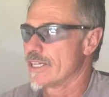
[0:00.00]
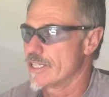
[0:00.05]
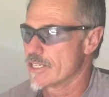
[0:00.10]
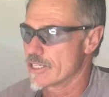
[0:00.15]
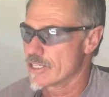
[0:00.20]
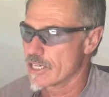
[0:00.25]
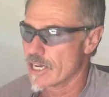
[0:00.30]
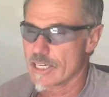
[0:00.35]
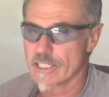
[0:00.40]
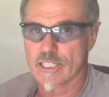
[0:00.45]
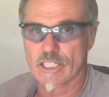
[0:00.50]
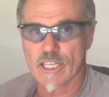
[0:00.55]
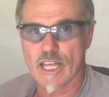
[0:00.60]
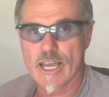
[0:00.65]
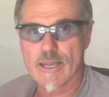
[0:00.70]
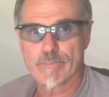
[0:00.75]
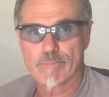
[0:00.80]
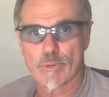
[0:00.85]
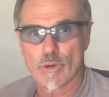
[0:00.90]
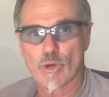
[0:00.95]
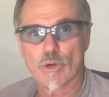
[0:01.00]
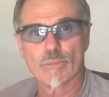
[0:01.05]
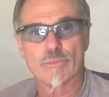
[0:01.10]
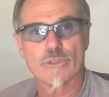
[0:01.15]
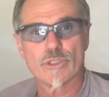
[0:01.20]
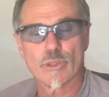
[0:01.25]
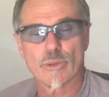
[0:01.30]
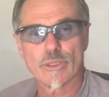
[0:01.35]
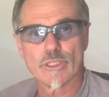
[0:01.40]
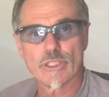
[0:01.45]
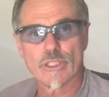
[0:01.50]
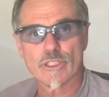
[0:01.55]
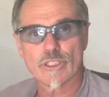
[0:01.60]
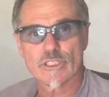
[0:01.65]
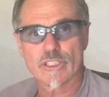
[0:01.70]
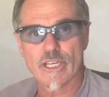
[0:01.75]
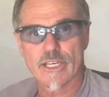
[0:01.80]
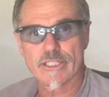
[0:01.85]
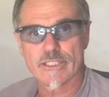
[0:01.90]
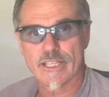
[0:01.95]
inside the light bulb so it looks
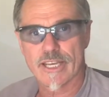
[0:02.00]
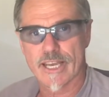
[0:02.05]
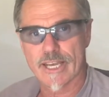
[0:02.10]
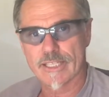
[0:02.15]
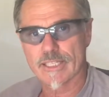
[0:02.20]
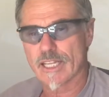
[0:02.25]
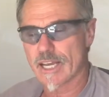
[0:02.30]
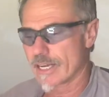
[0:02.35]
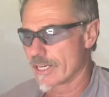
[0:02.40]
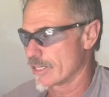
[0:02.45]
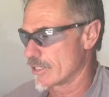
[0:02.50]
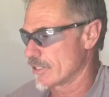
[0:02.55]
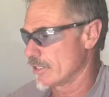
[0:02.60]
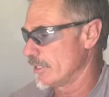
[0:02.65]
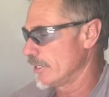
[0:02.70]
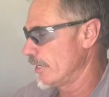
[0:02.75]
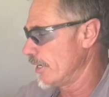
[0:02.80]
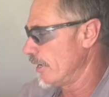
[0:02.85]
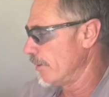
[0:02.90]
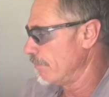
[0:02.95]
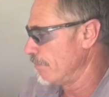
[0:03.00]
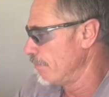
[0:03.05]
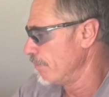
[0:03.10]
like the headlight is lit up.